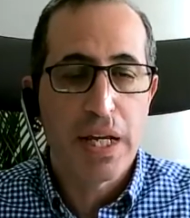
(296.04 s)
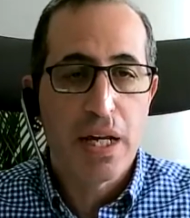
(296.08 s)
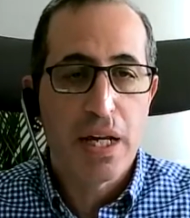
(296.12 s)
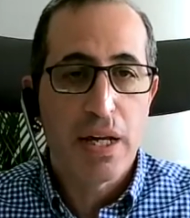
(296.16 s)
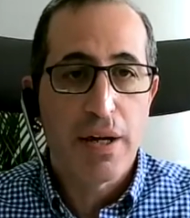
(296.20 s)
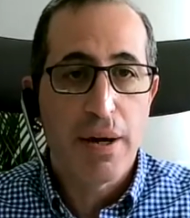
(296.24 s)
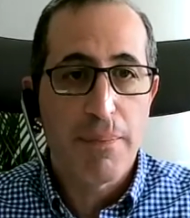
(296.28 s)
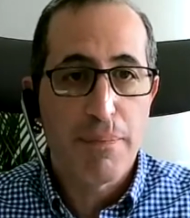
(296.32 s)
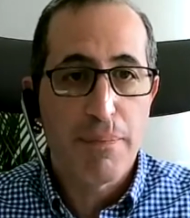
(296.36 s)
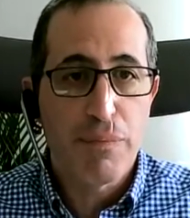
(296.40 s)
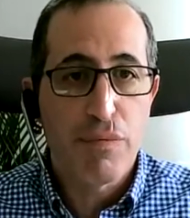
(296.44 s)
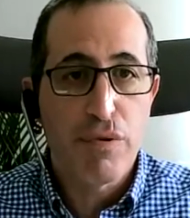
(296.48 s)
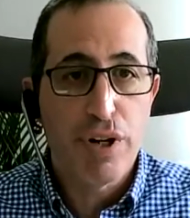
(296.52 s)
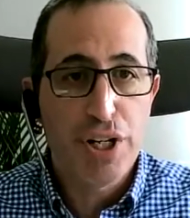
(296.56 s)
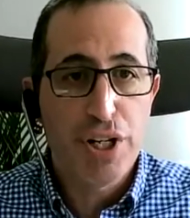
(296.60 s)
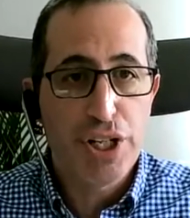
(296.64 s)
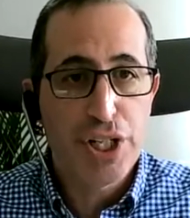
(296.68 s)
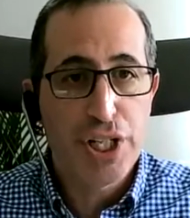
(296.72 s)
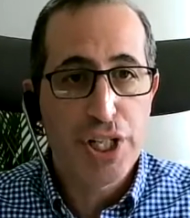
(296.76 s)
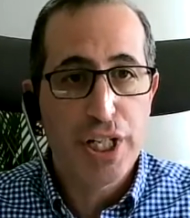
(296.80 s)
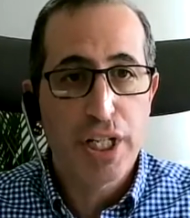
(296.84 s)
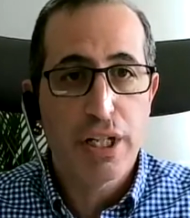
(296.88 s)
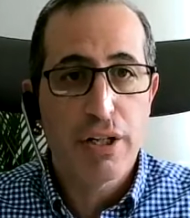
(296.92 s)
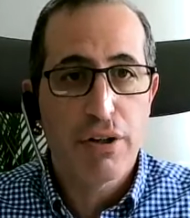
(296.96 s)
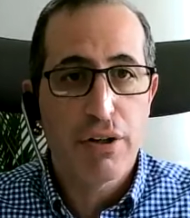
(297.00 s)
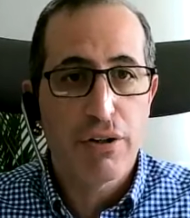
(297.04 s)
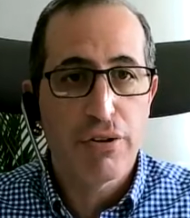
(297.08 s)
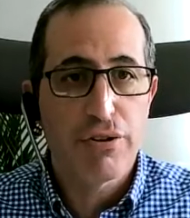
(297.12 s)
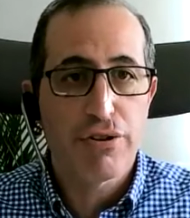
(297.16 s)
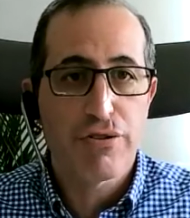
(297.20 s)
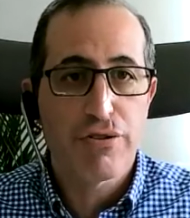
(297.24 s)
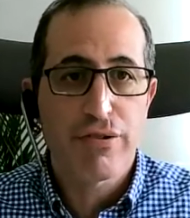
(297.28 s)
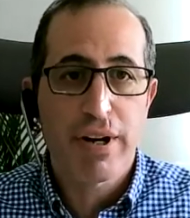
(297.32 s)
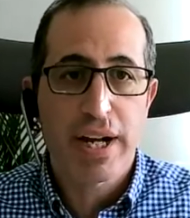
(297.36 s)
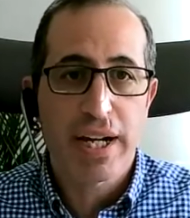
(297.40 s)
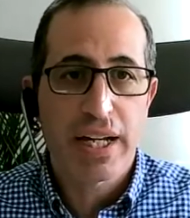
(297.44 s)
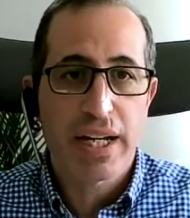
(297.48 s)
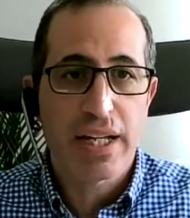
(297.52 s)
A bridging
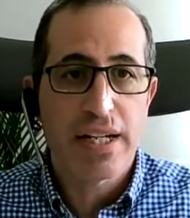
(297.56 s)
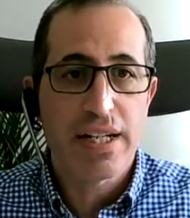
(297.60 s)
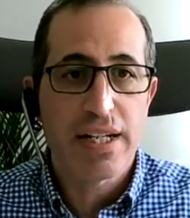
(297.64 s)
contract can